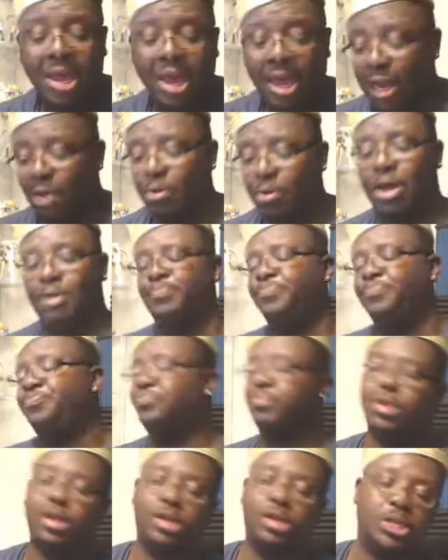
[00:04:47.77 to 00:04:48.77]
Anyway,
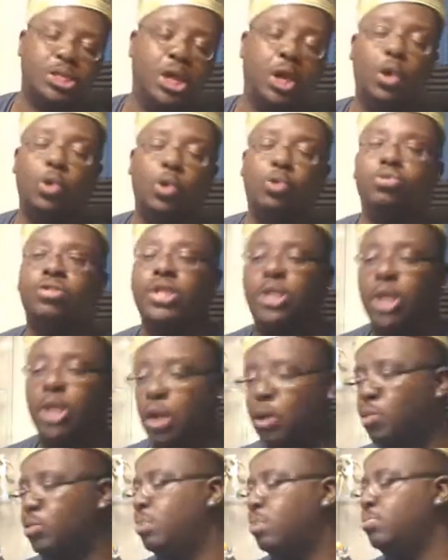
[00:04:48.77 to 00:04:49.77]
so the
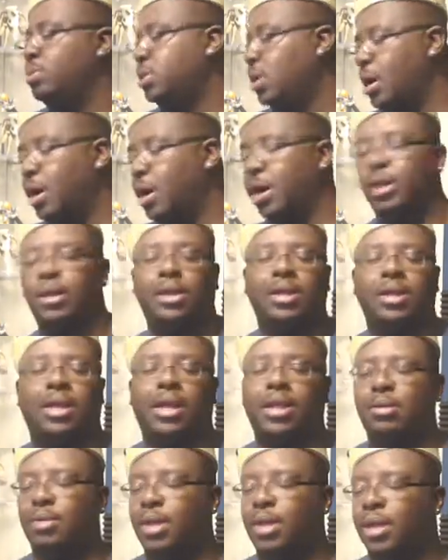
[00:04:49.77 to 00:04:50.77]
tone. I'm sorry.
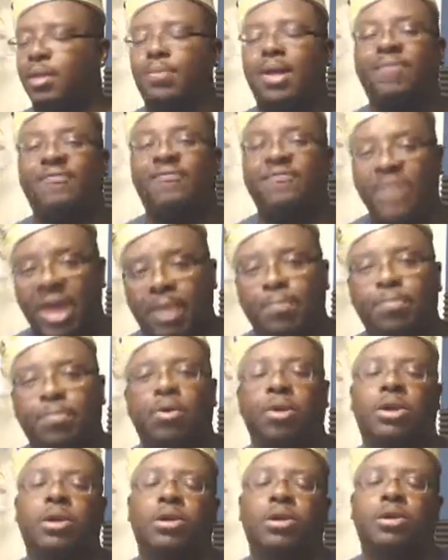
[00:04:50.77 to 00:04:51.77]
I'm
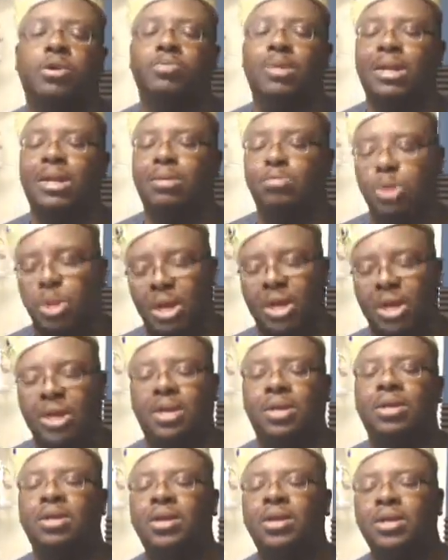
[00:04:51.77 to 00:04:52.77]
fanboying a little bit. I'm trying
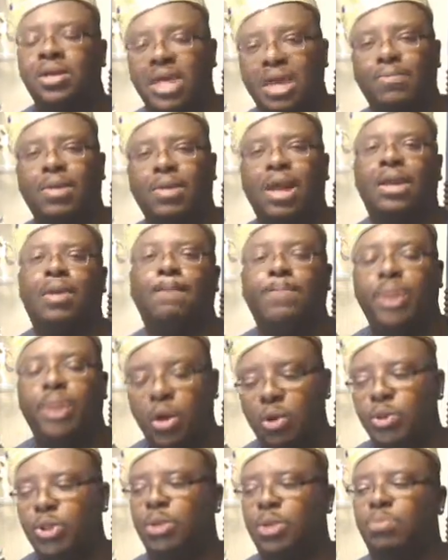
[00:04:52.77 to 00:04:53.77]
to keep my
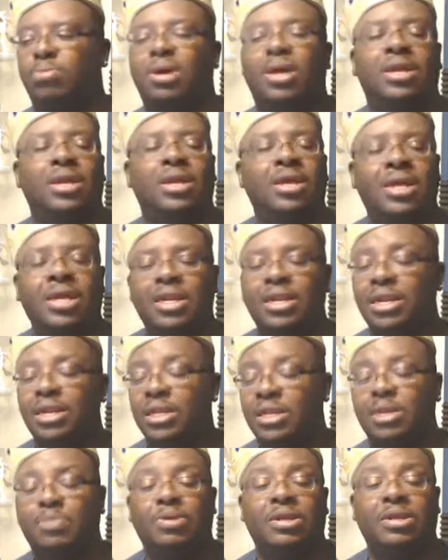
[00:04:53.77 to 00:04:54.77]
composure, but
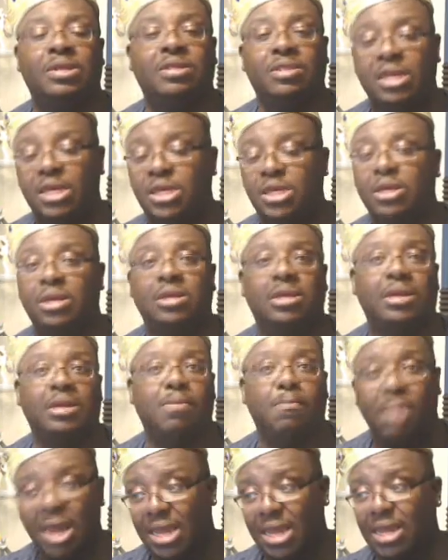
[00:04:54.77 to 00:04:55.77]
this has been 6 years in
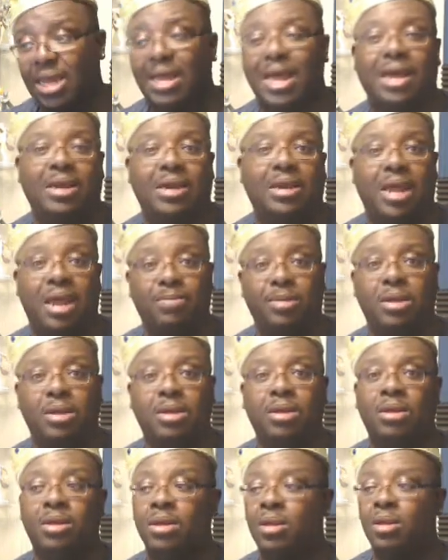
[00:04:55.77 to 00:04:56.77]
the making. God damn
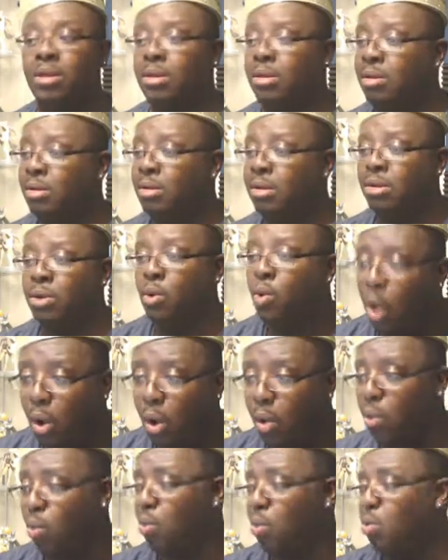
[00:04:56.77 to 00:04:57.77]
it.
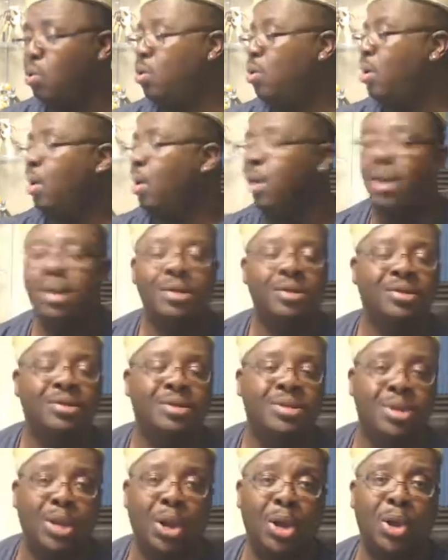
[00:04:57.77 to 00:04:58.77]
Whew.
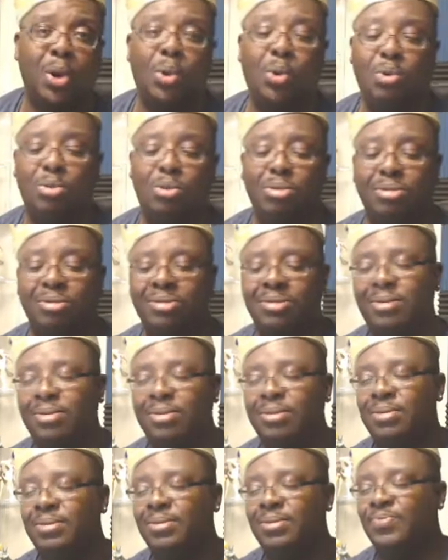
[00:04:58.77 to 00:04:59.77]
So
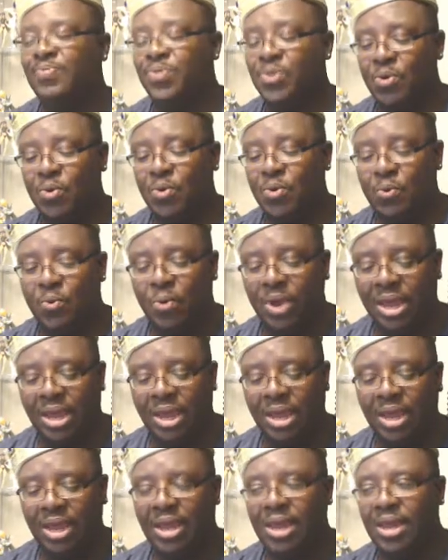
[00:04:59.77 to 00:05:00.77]
let's